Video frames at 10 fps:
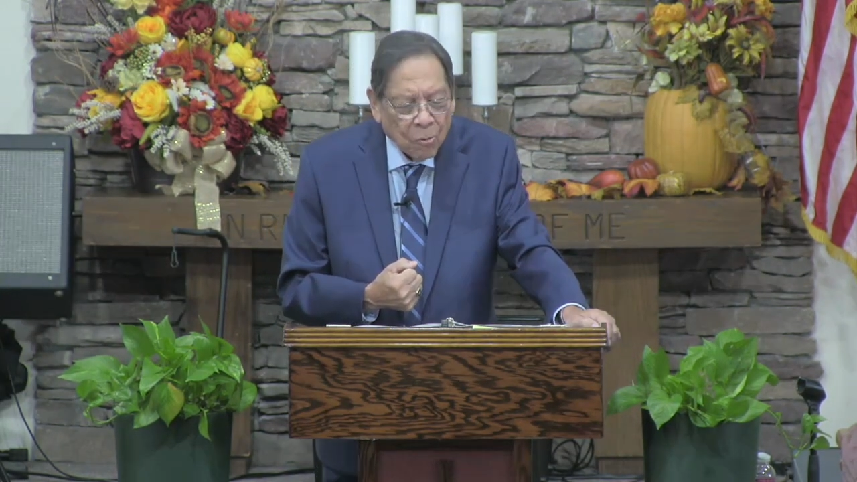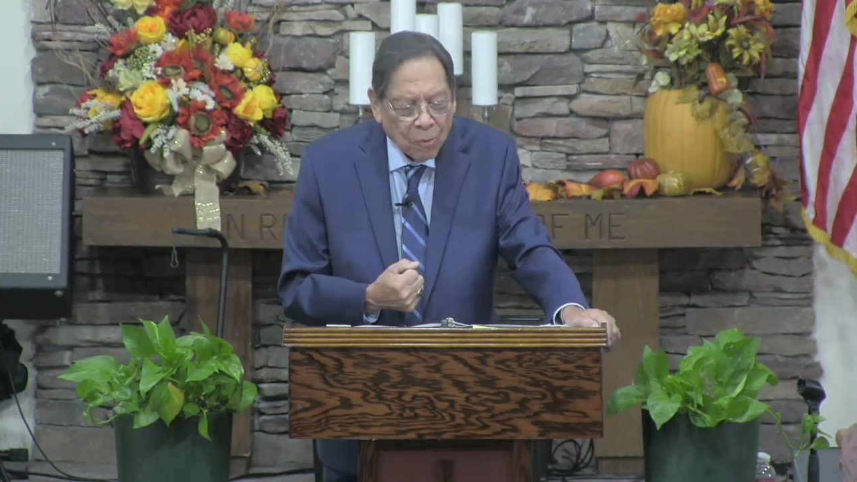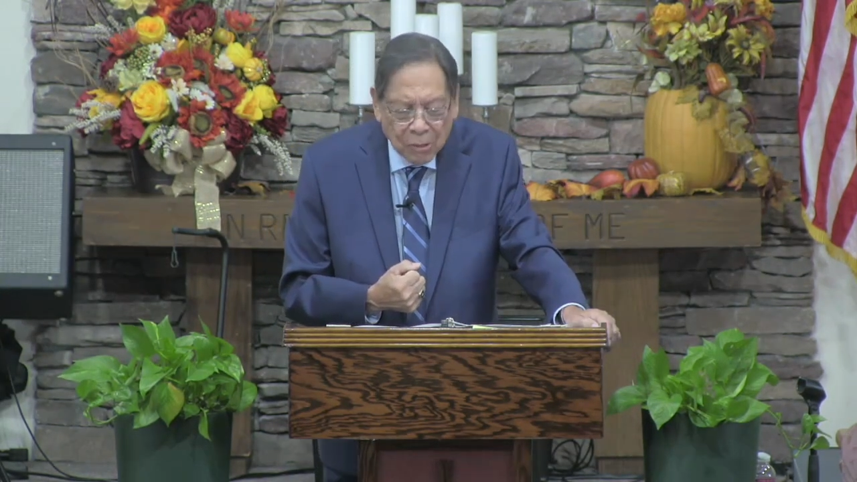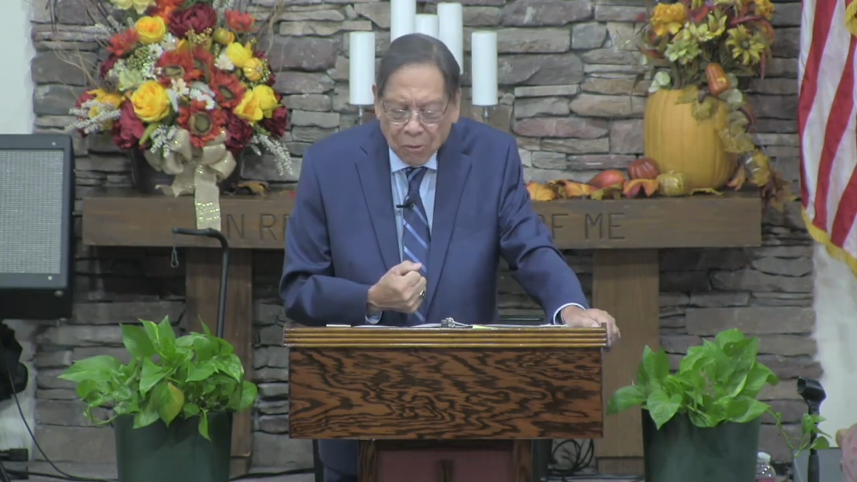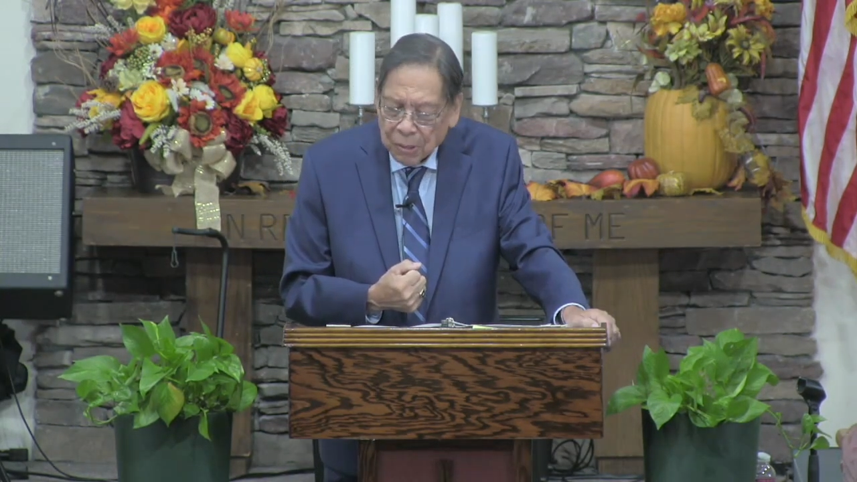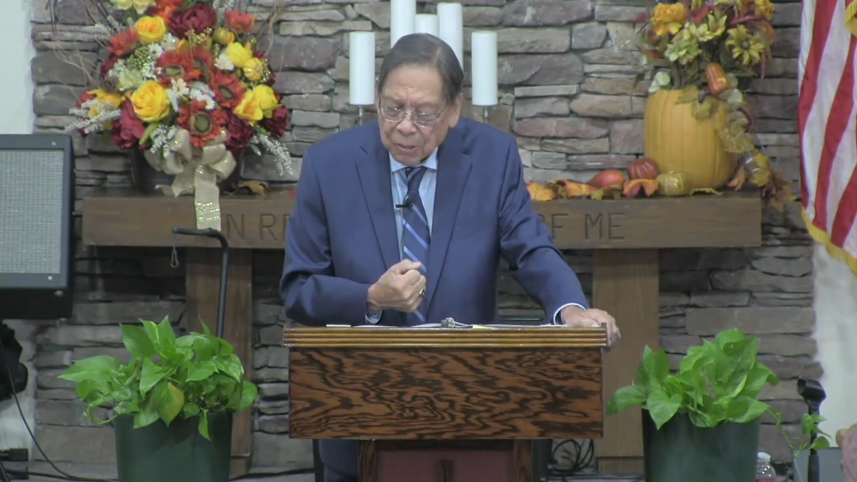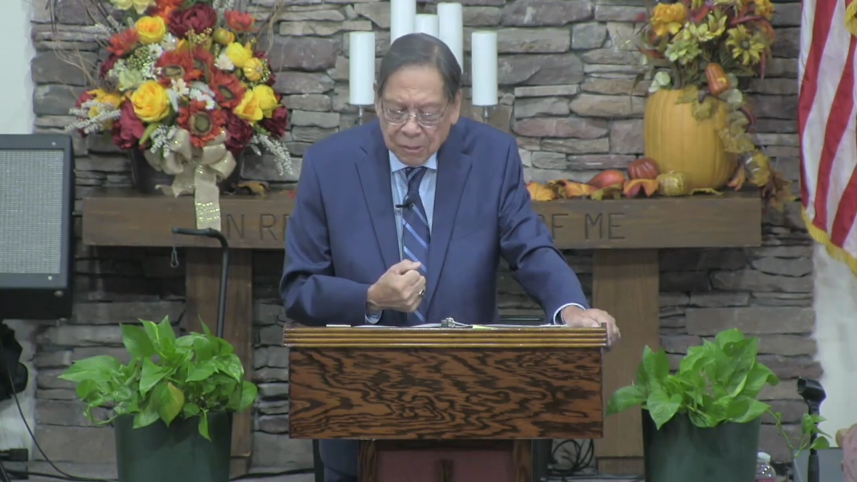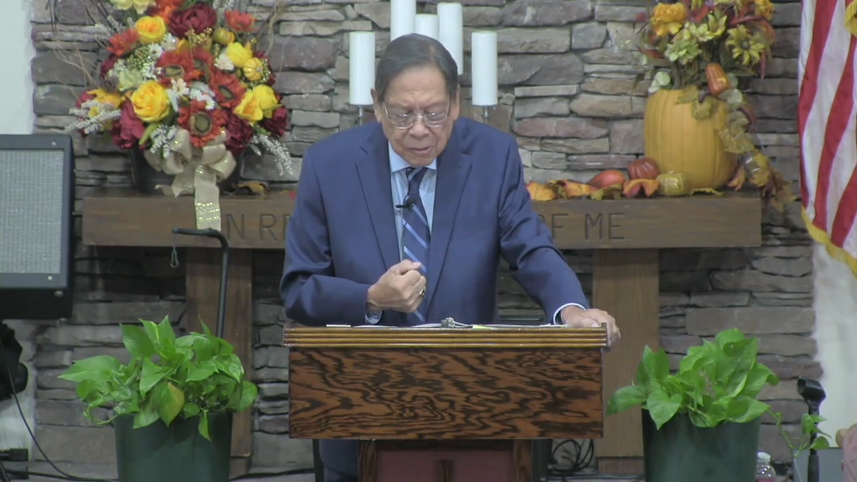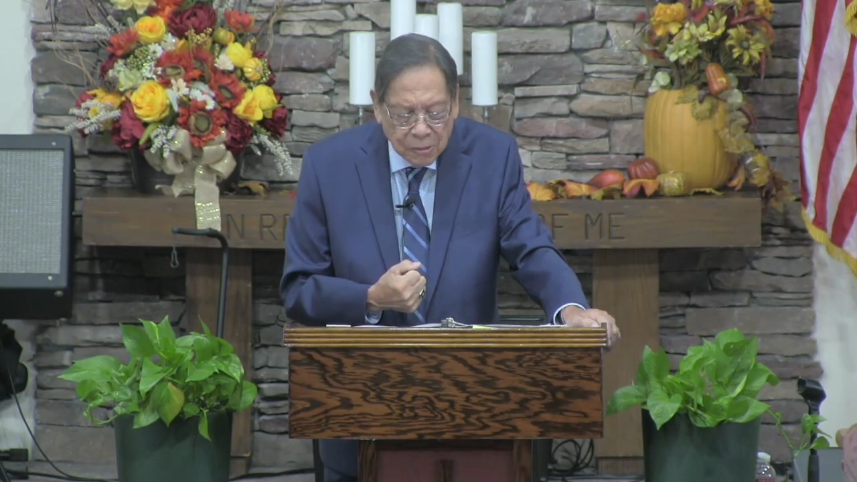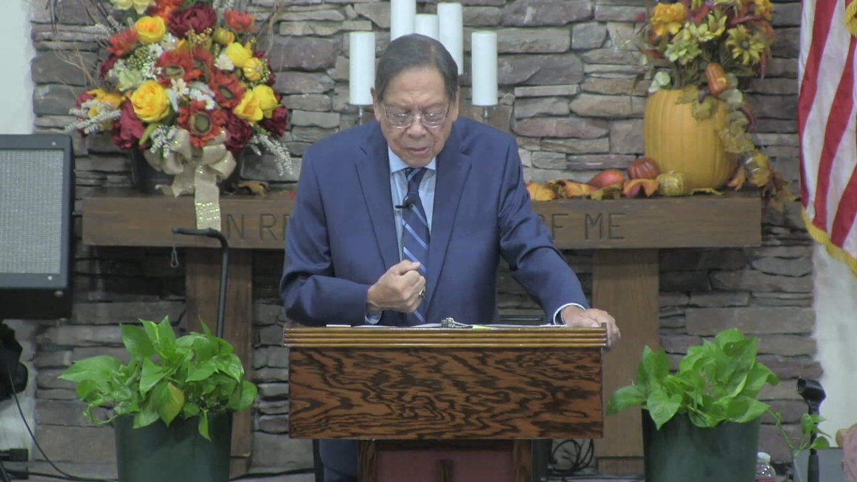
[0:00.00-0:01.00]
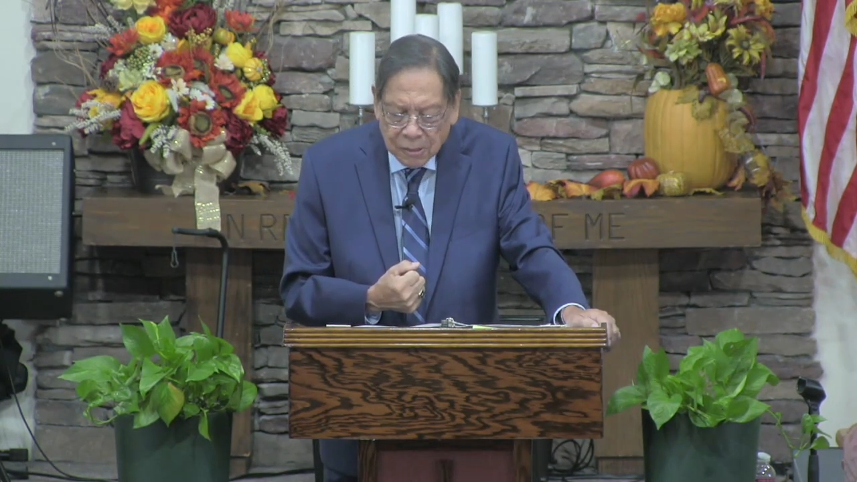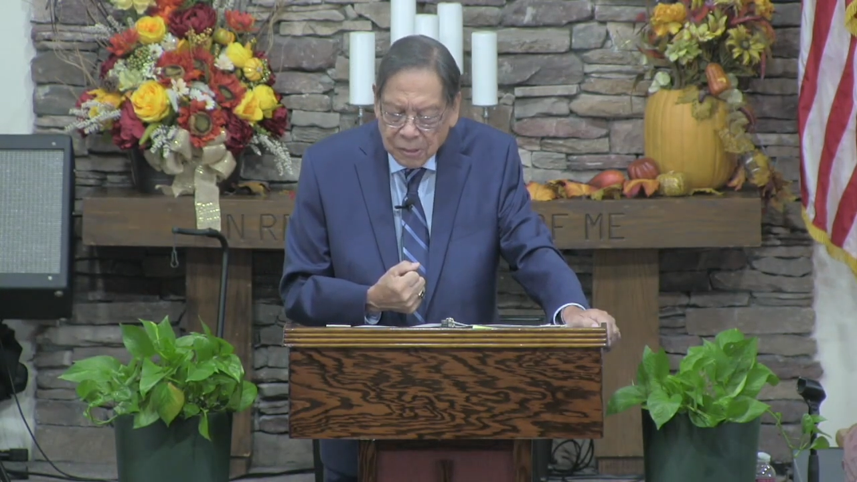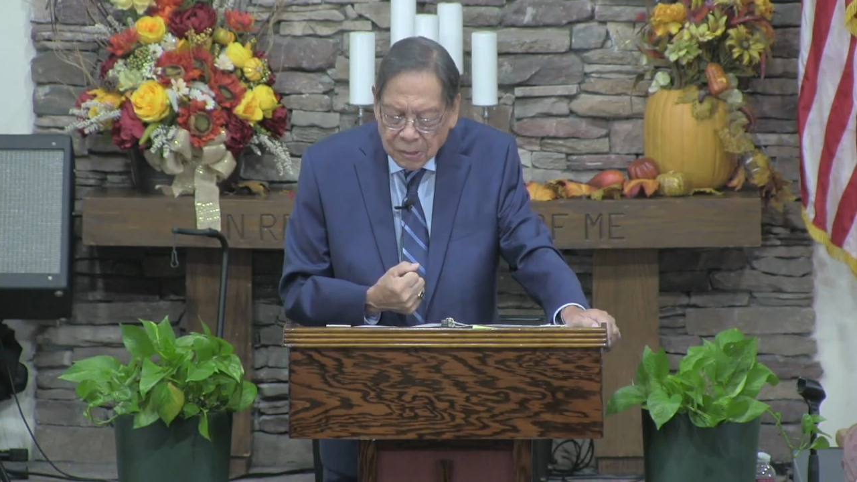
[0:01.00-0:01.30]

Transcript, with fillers: we know that this is just the